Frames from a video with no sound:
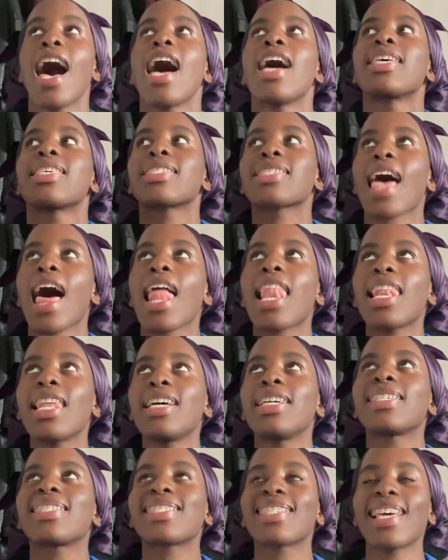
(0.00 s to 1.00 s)

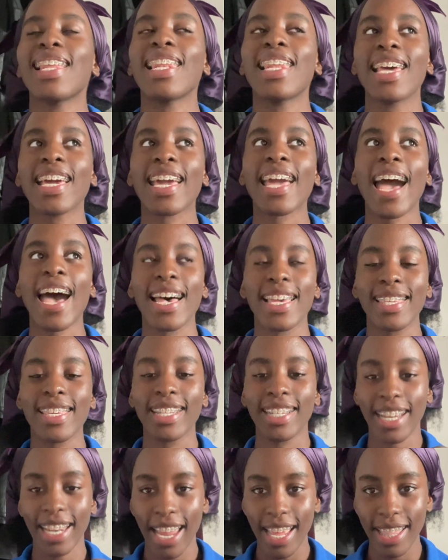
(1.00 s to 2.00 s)
salicylic
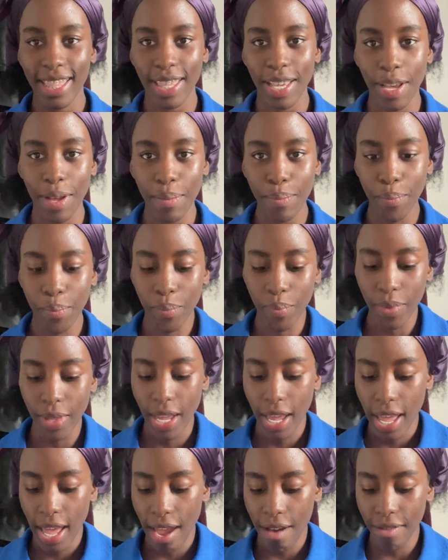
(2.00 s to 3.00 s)
acid cleanser,
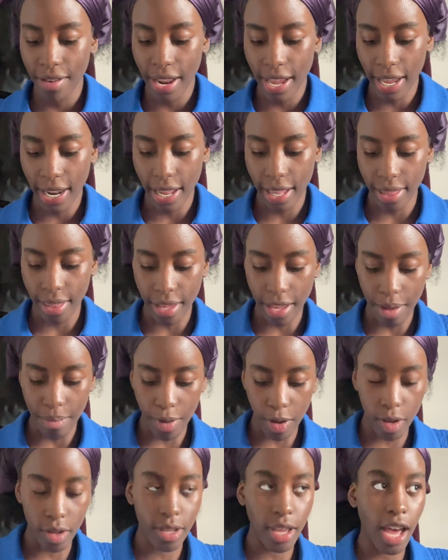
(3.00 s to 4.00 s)
everyday cleanser,
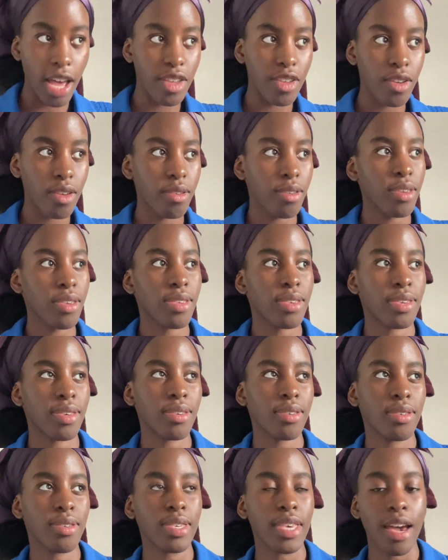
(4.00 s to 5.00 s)
because I use this
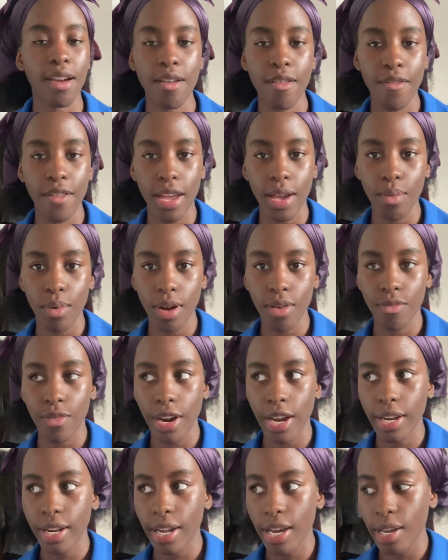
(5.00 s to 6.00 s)
CeraVe one
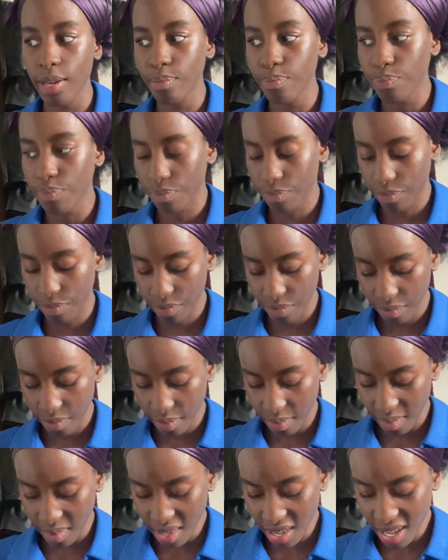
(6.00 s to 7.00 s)
right now.
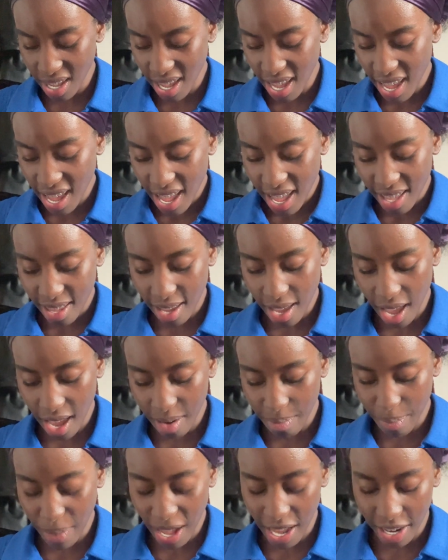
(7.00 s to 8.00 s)
So,
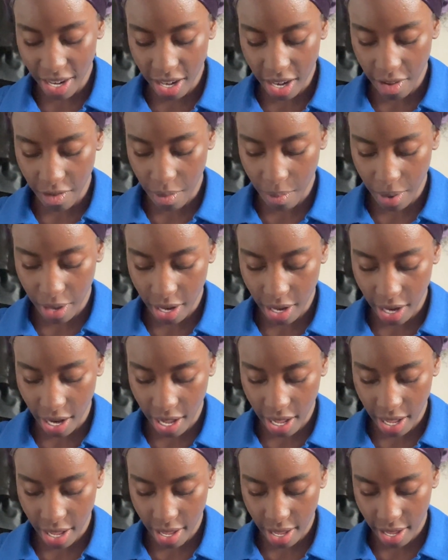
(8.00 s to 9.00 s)
but I don't know if I'm gonna like